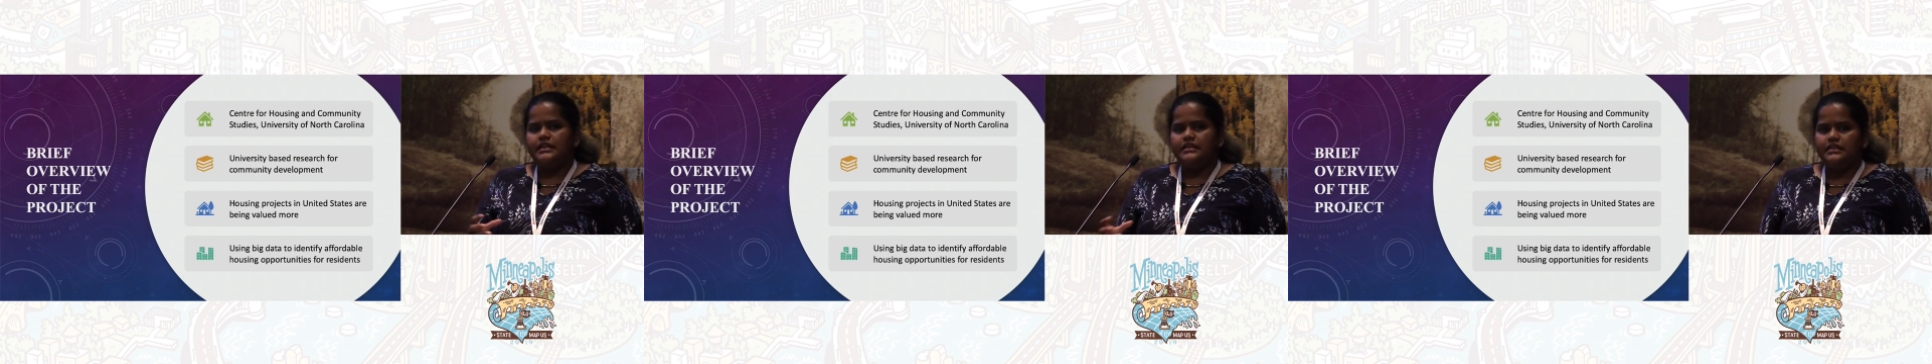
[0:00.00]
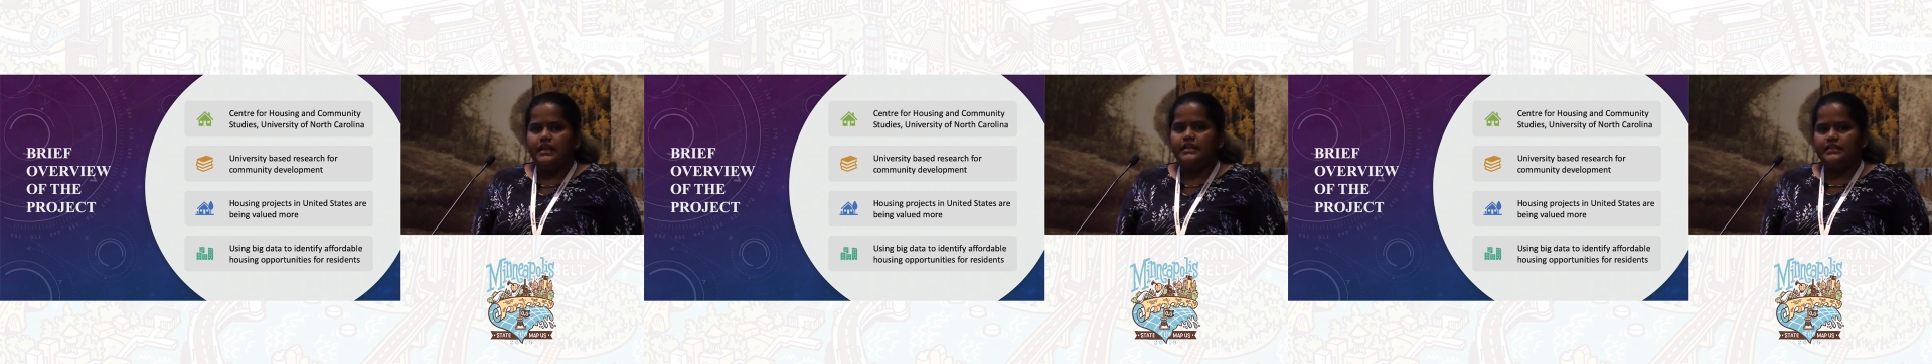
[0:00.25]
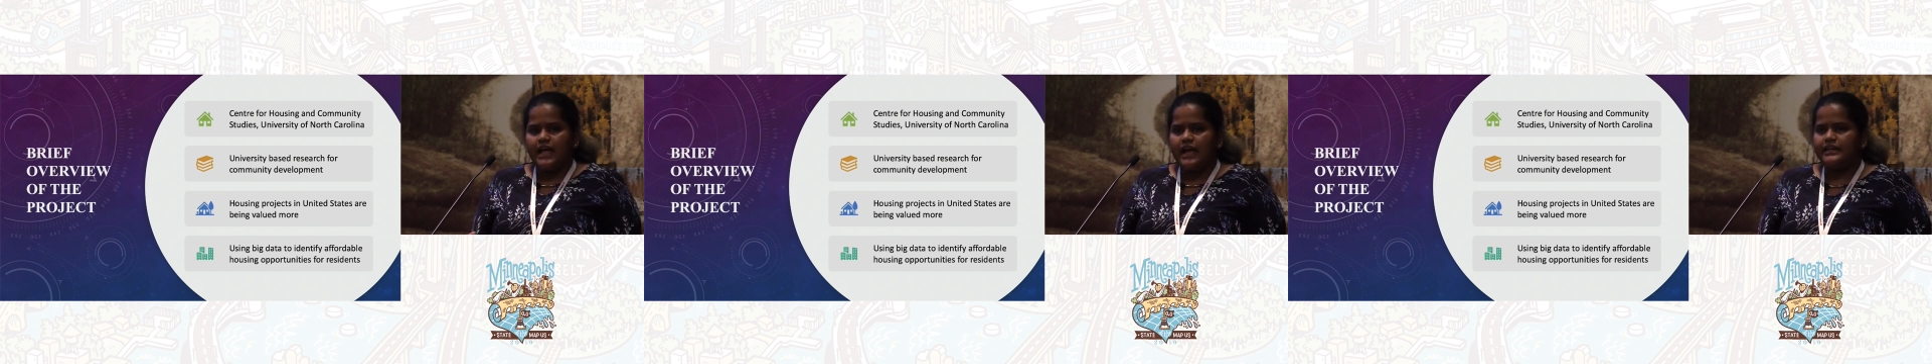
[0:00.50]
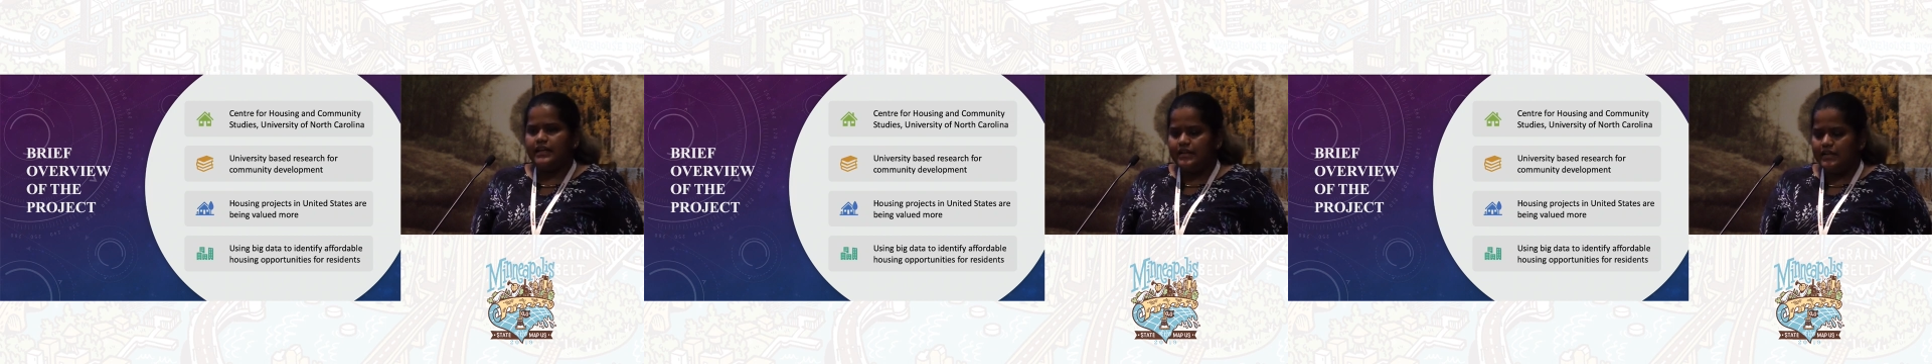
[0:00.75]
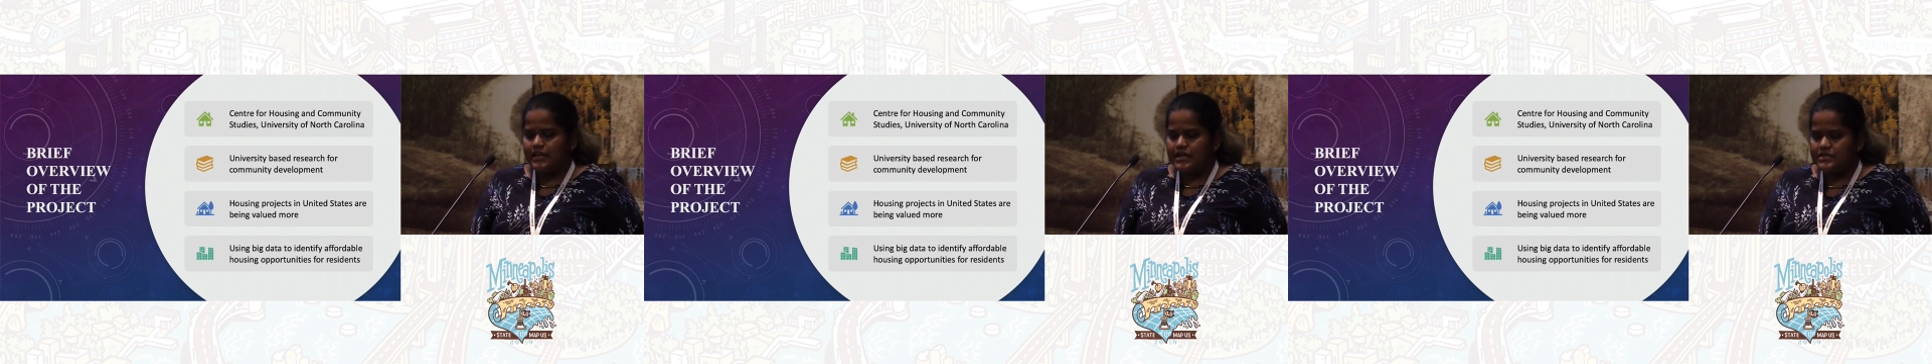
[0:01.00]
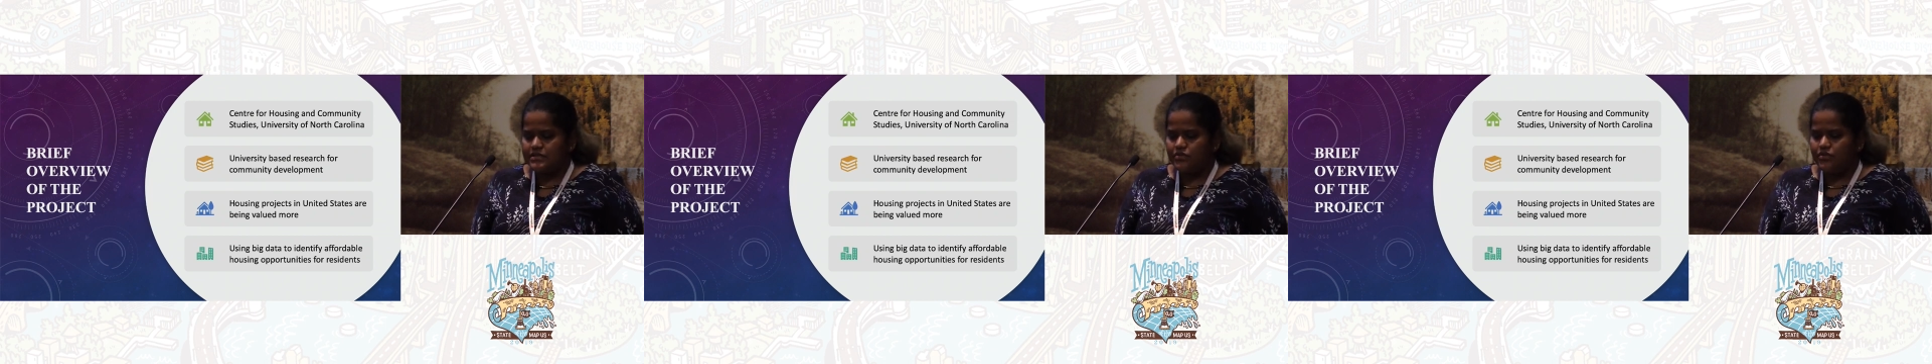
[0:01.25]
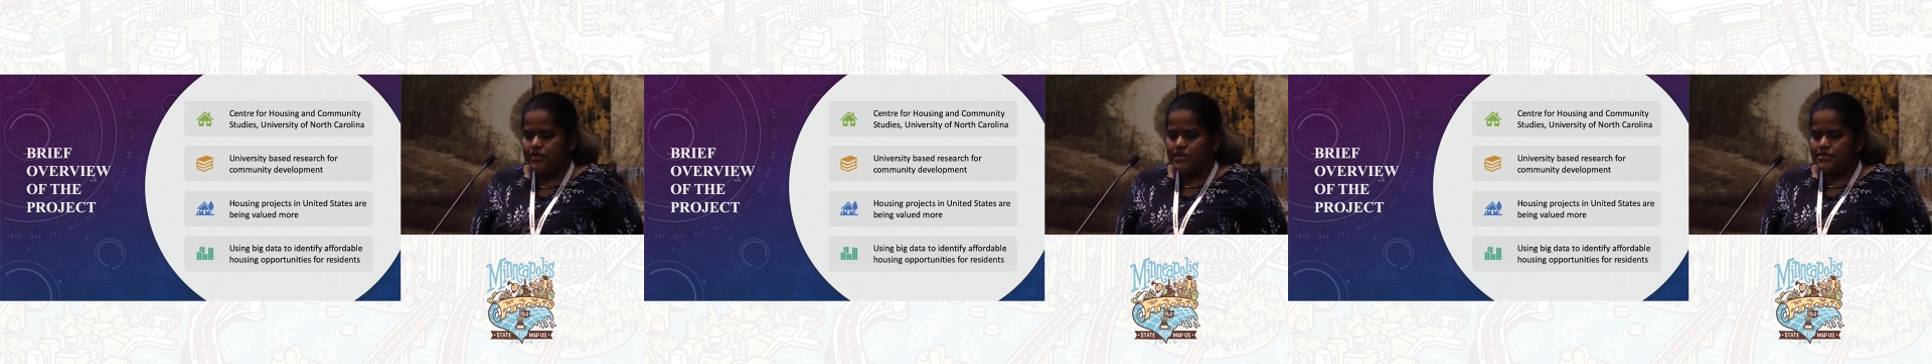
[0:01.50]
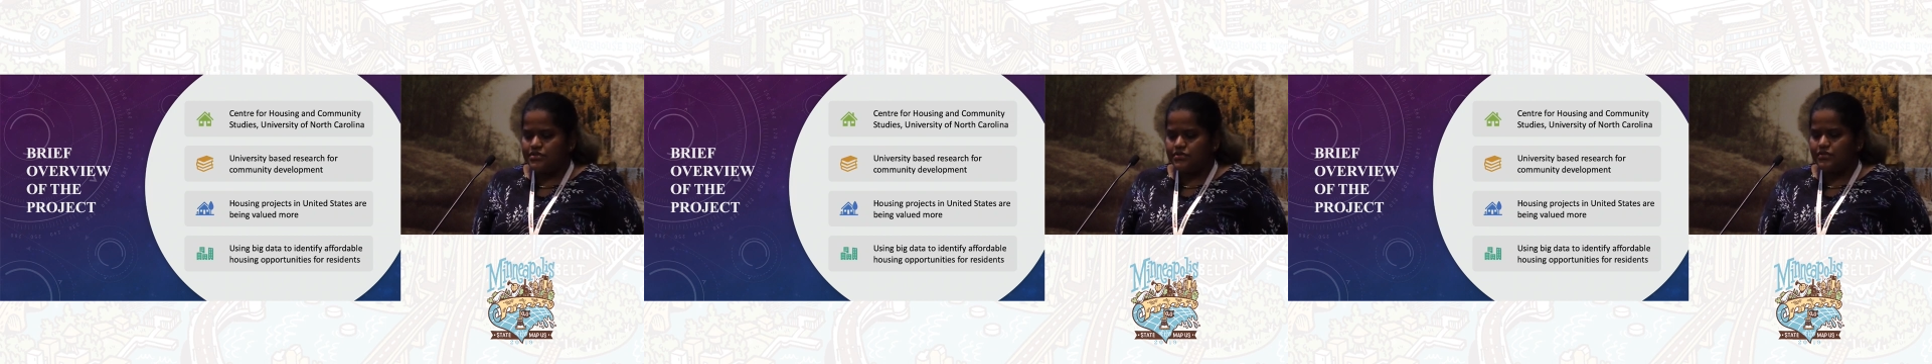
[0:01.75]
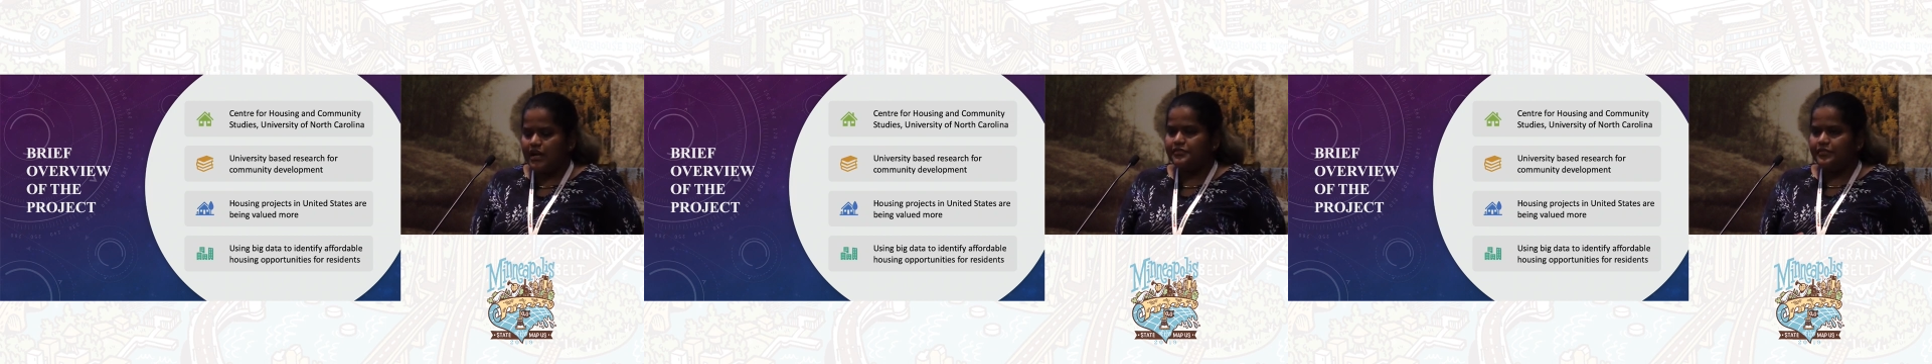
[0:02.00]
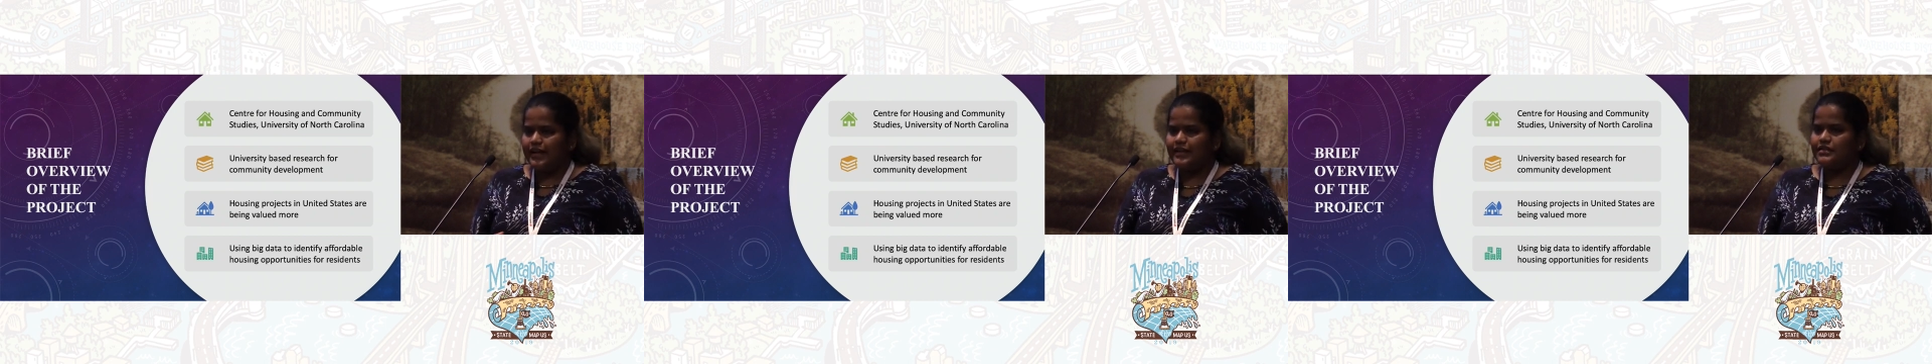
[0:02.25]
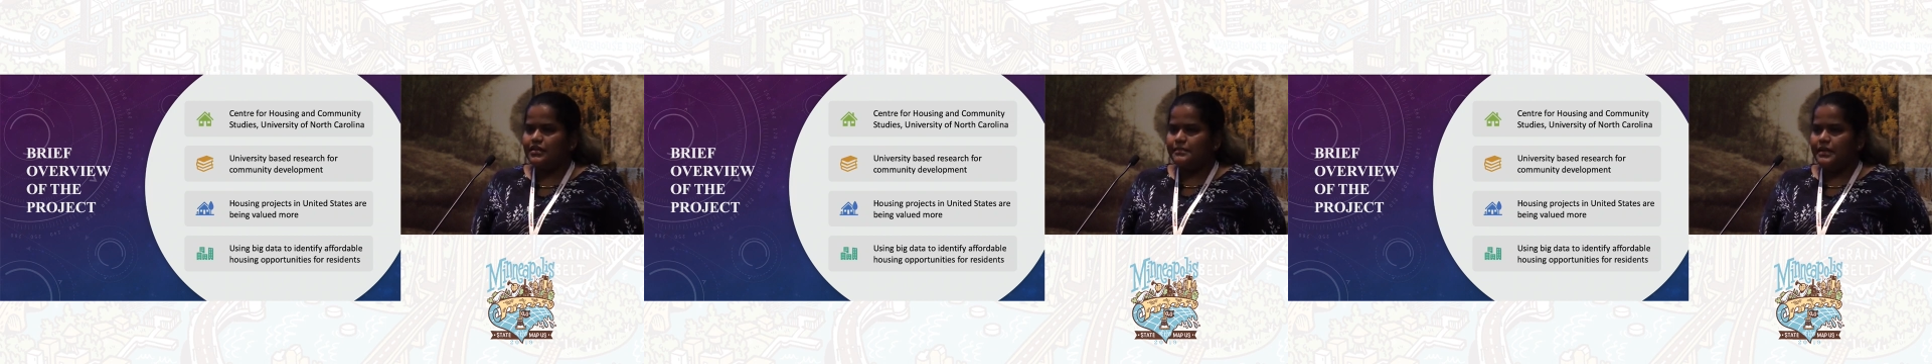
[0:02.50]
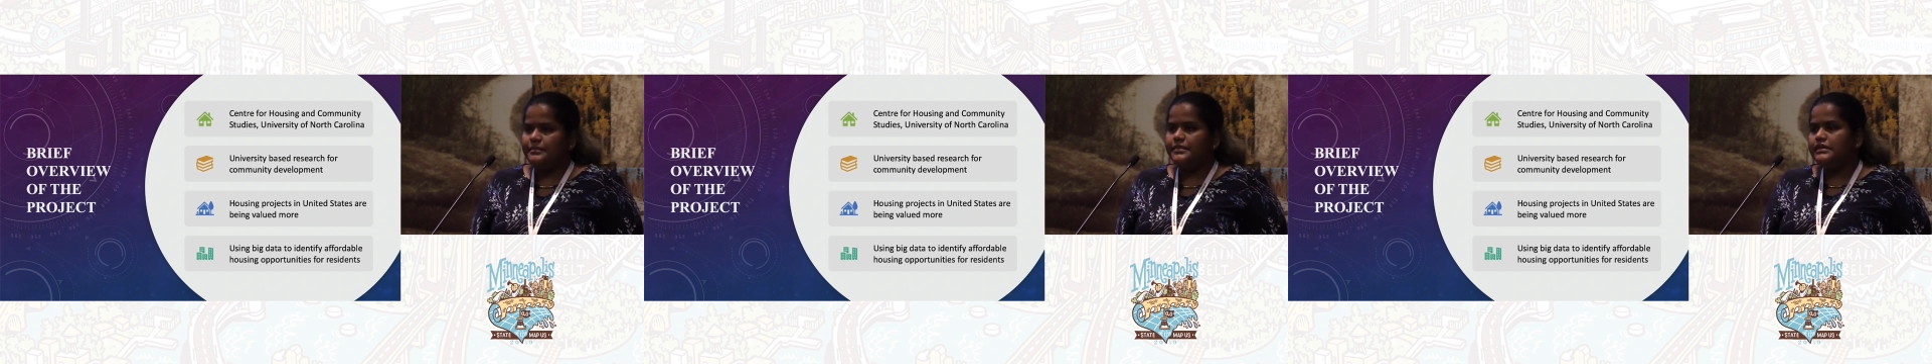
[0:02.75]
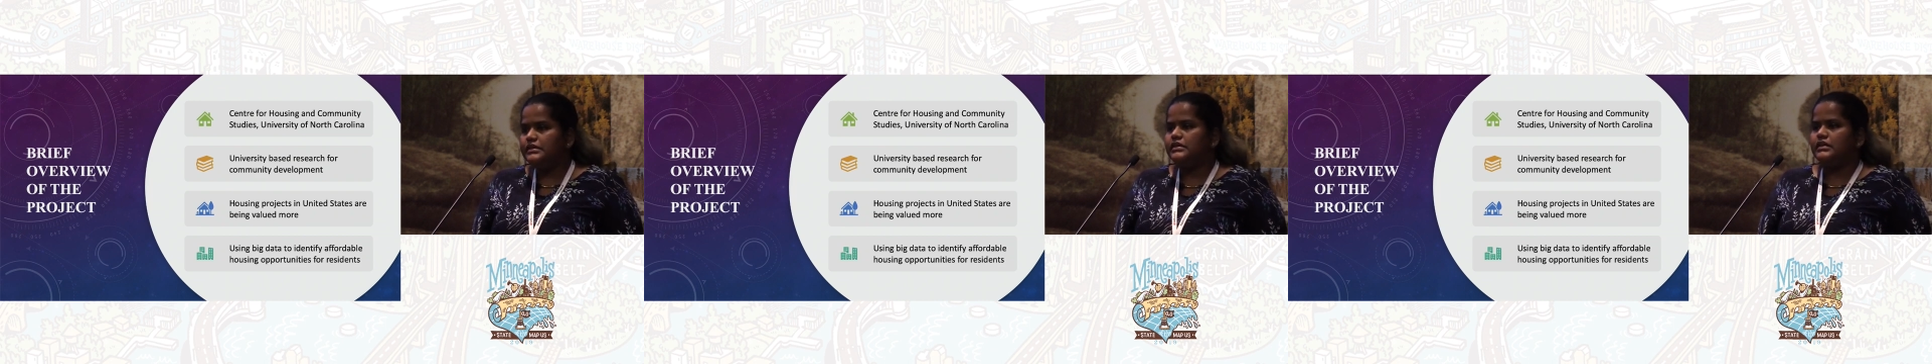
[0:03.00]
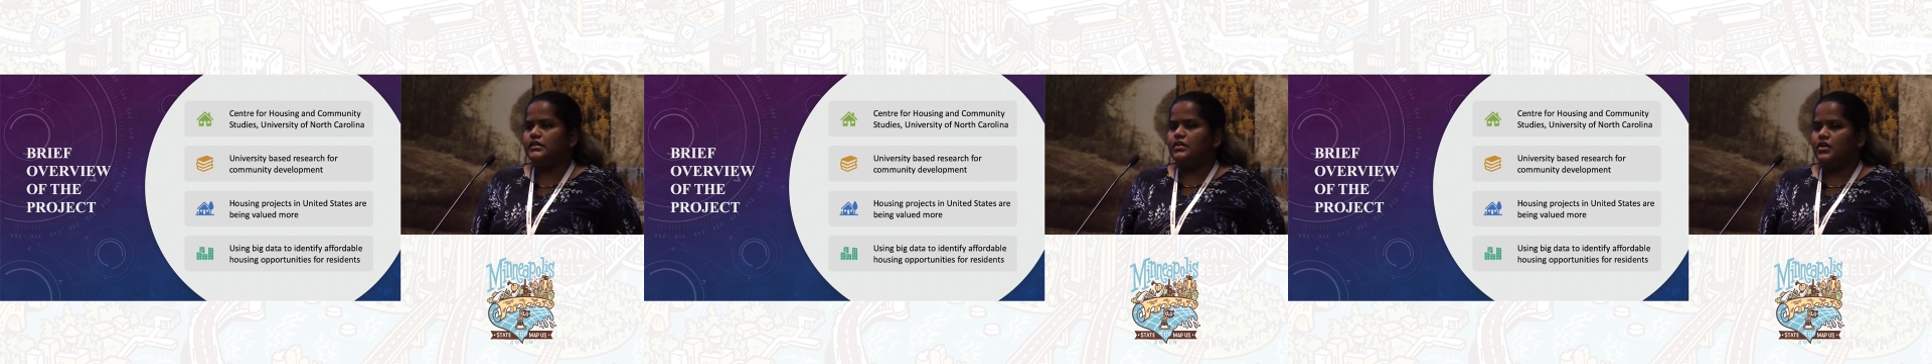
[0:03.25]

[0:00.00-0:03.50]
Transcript: in in that area is going to affect the people uh,